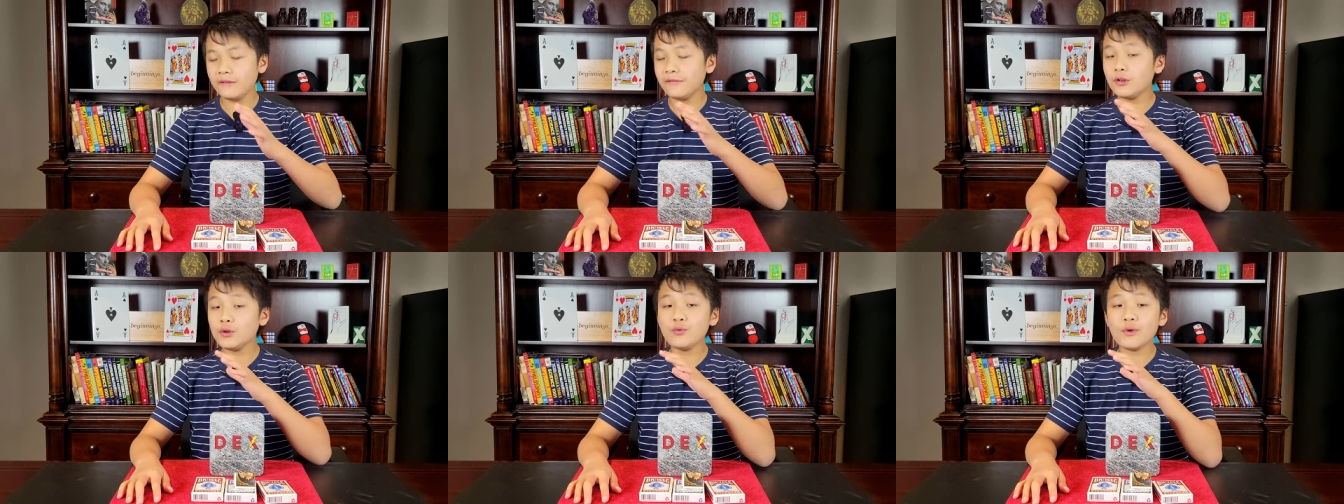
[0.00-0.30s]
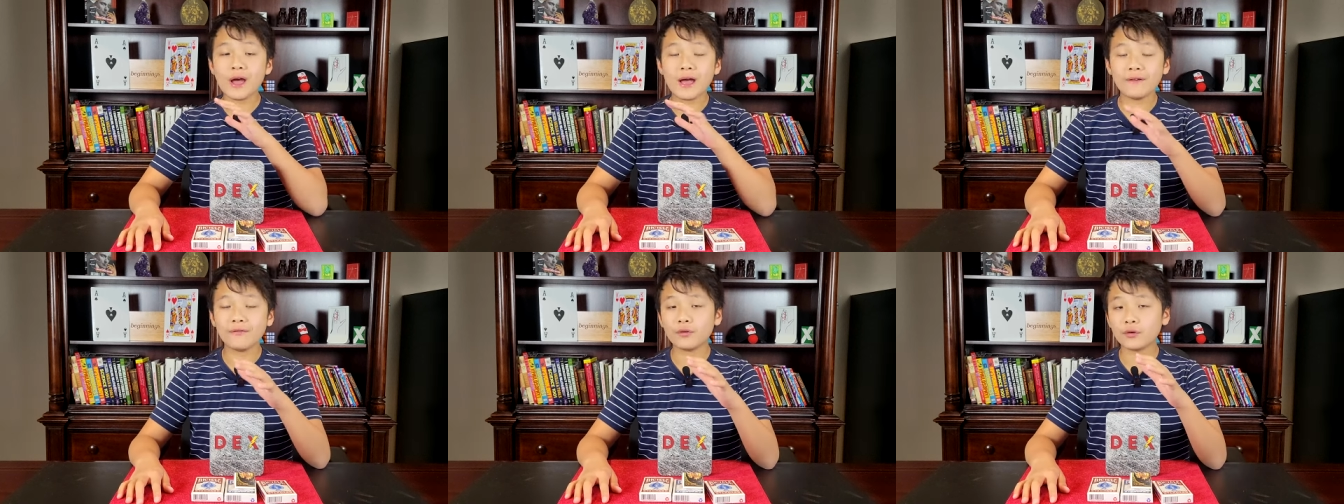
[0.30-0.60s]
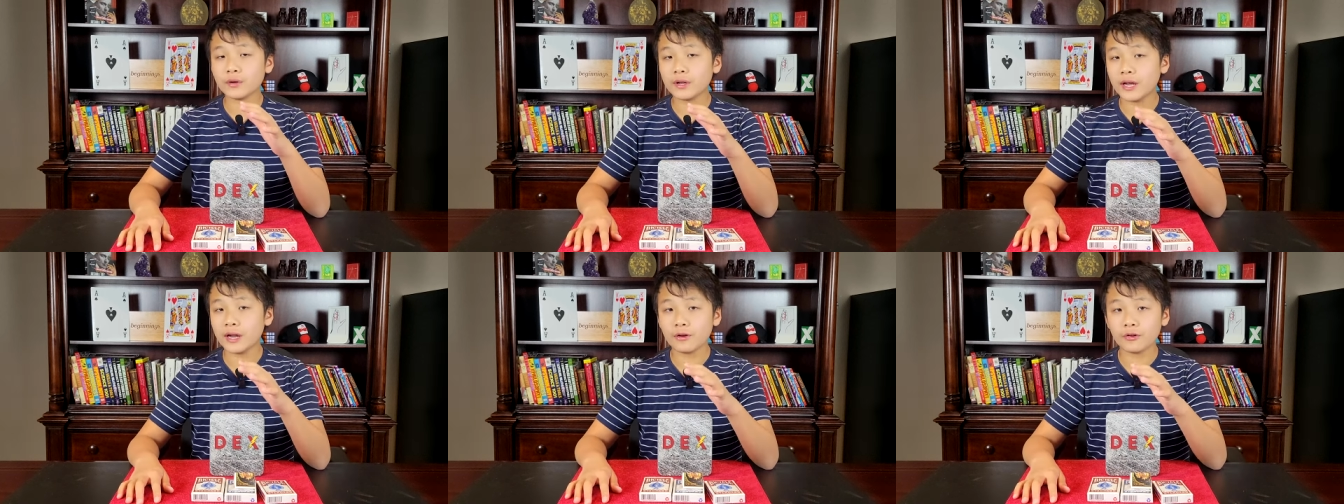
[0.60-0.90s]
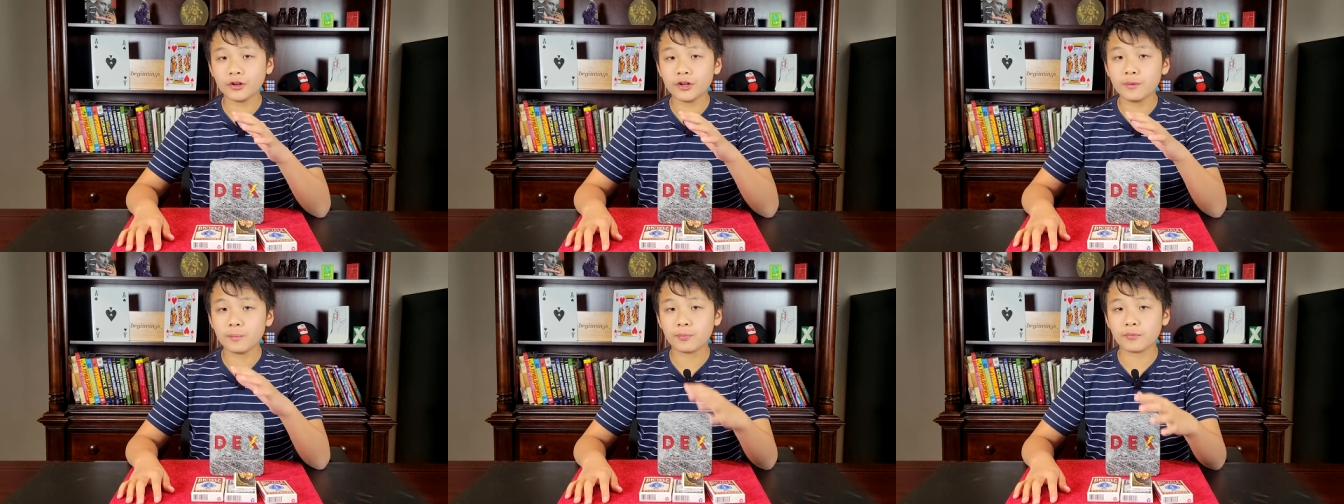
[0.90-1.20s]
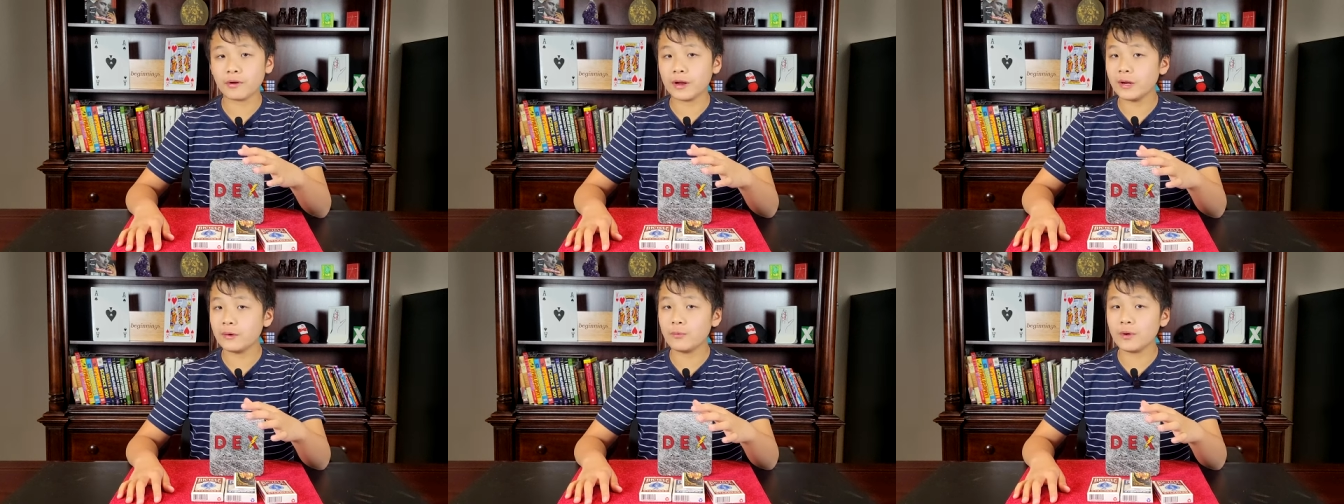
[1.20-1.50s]
if you ever carry a
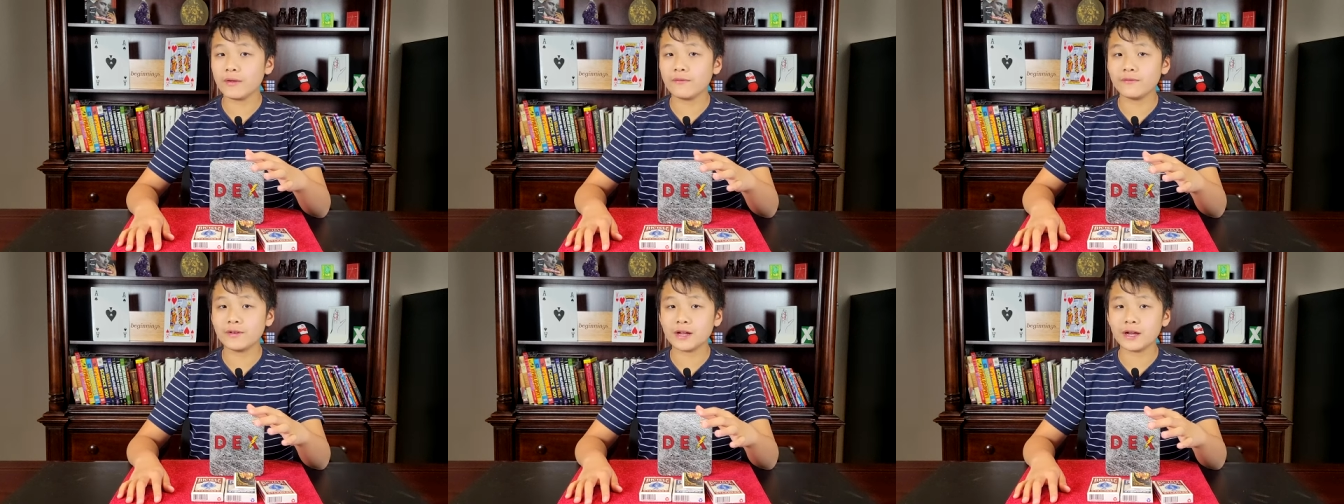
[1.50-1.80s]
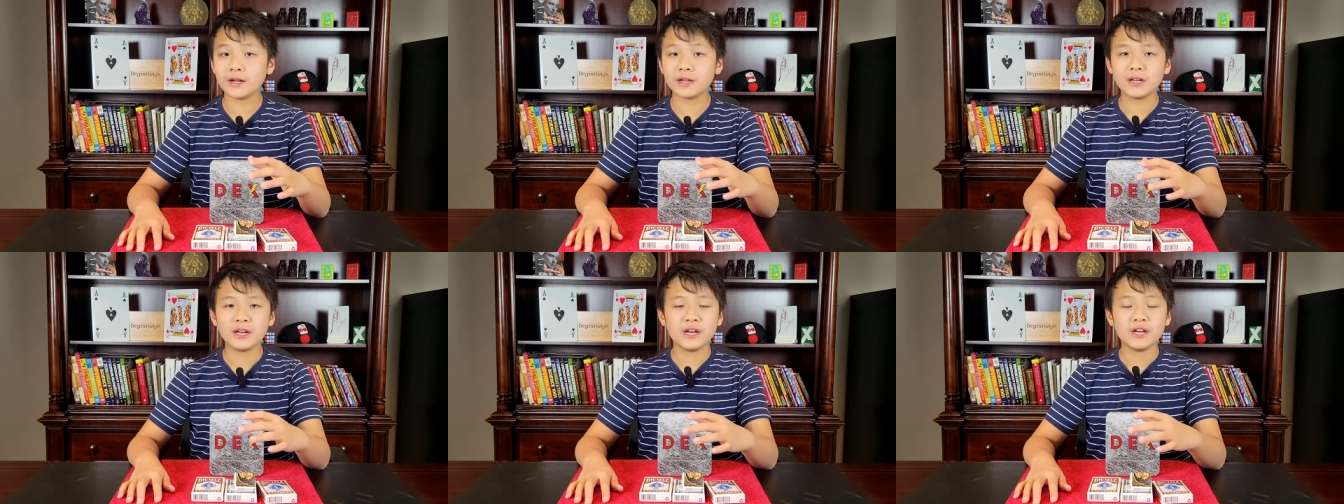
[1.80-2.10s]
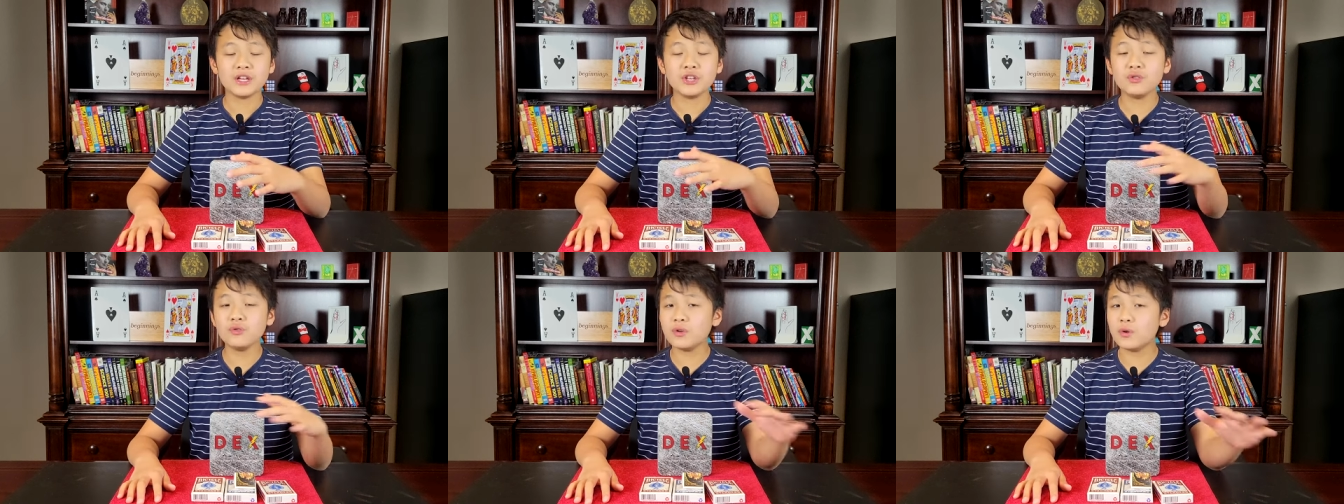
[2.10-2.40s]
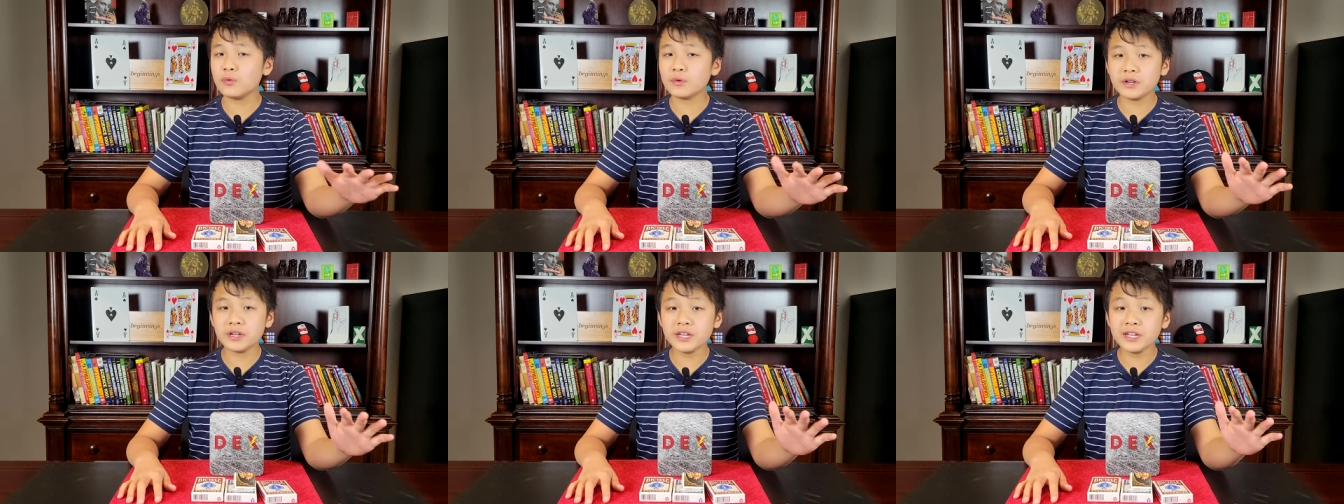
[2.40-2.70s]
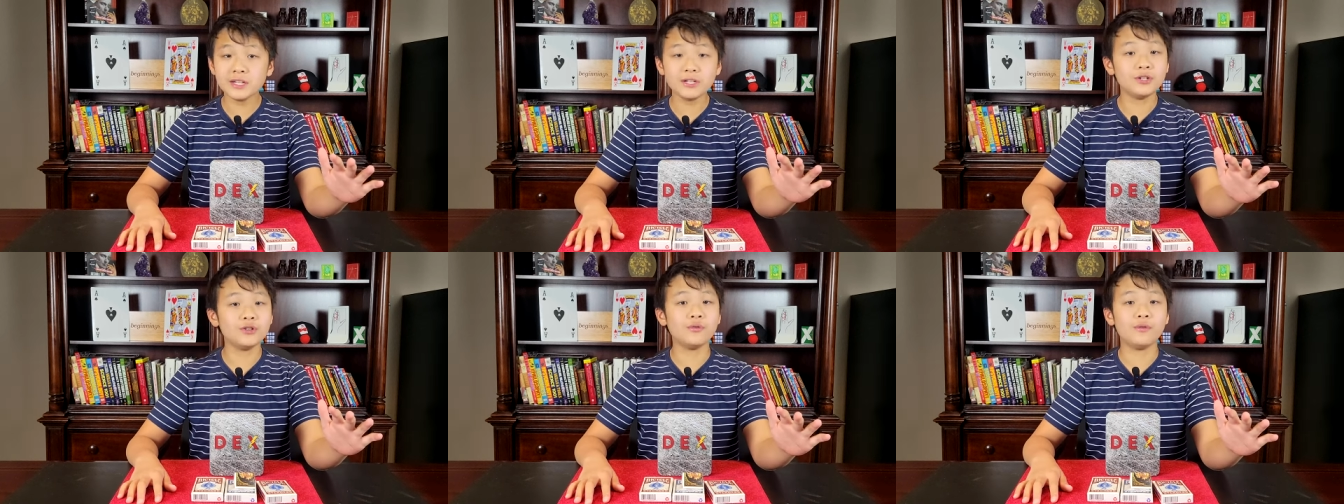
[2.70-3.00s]
brainwave deck, you don't
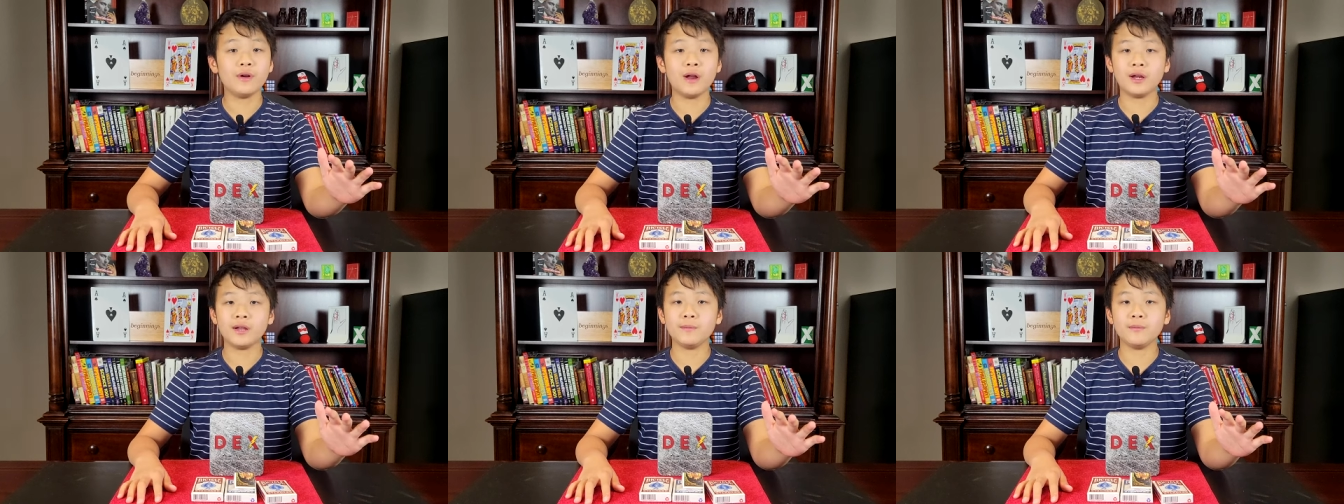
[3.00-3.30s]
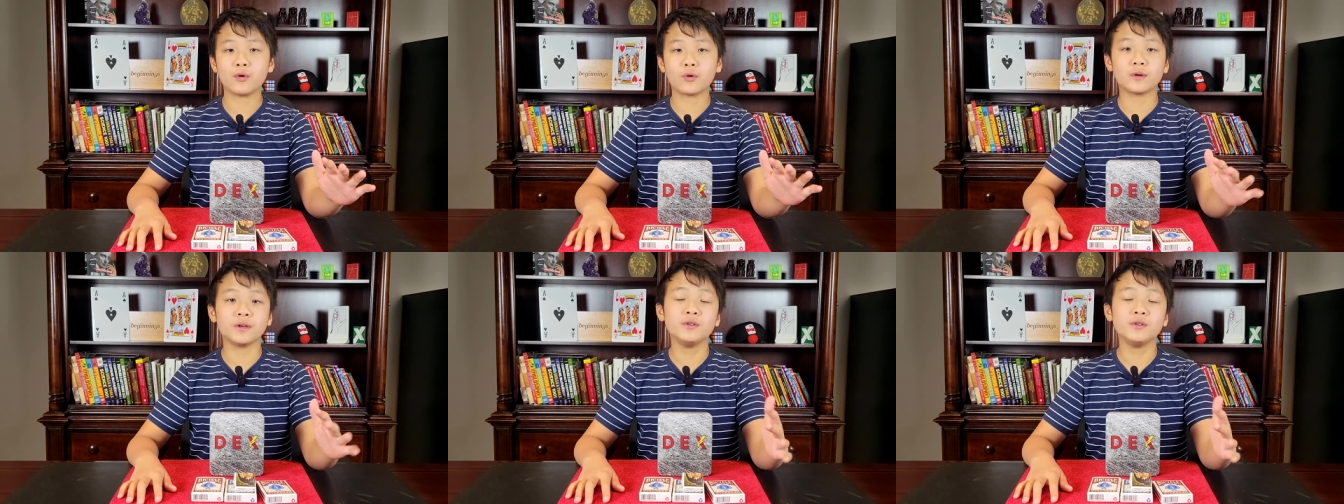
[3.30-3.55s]
need to anymore.